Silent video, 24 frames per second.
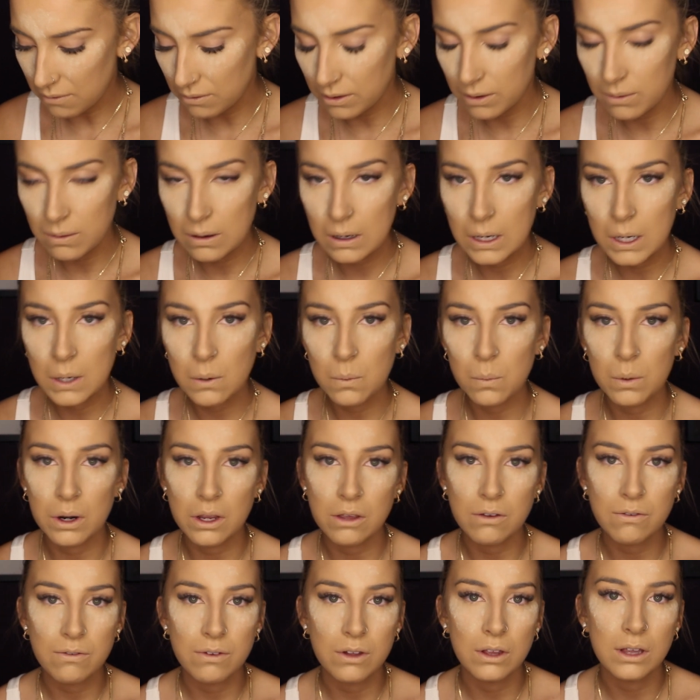everywhere where
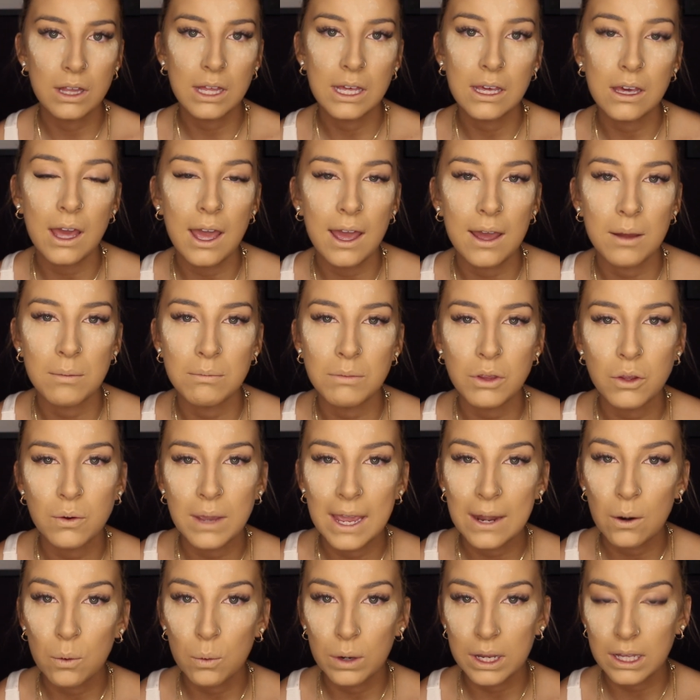you feel like you
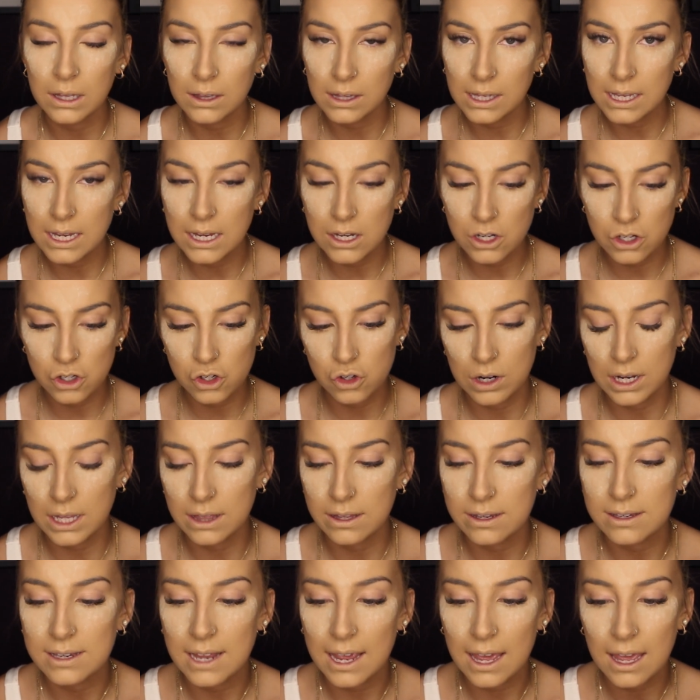get oily during
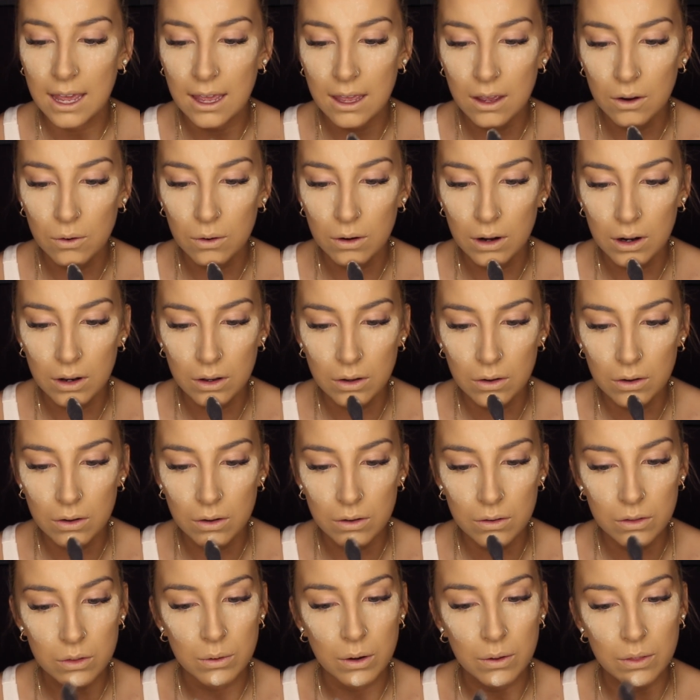the day or
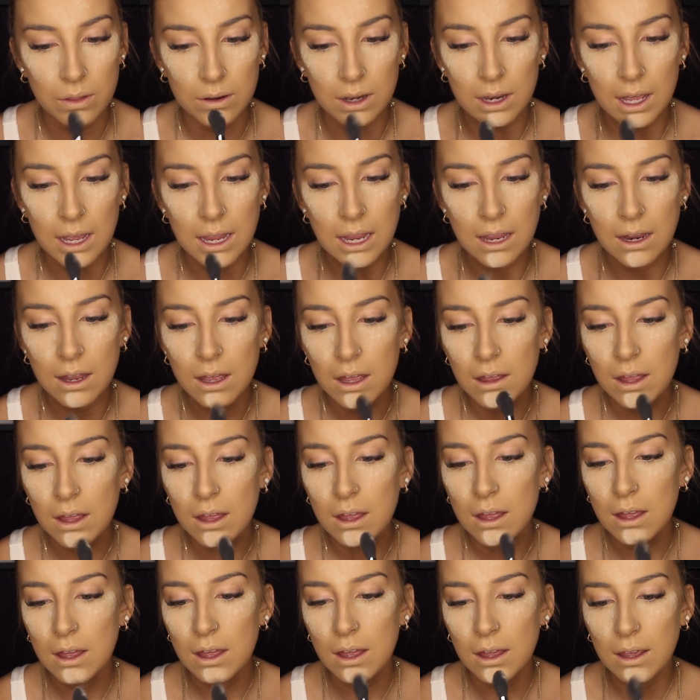throughout the night.
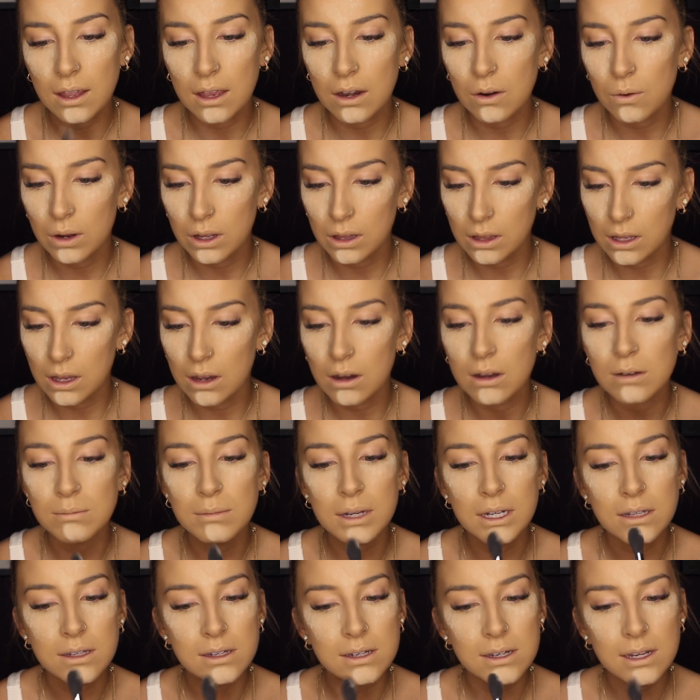I get oily on
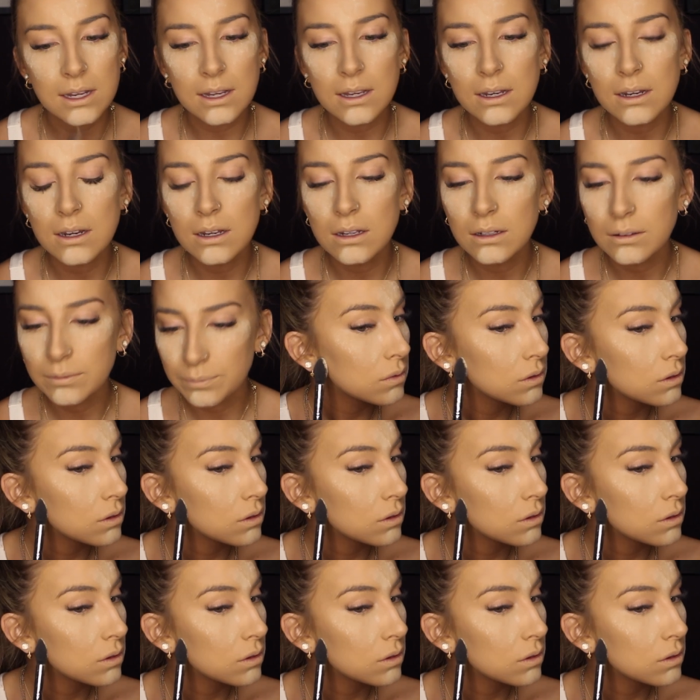my chin.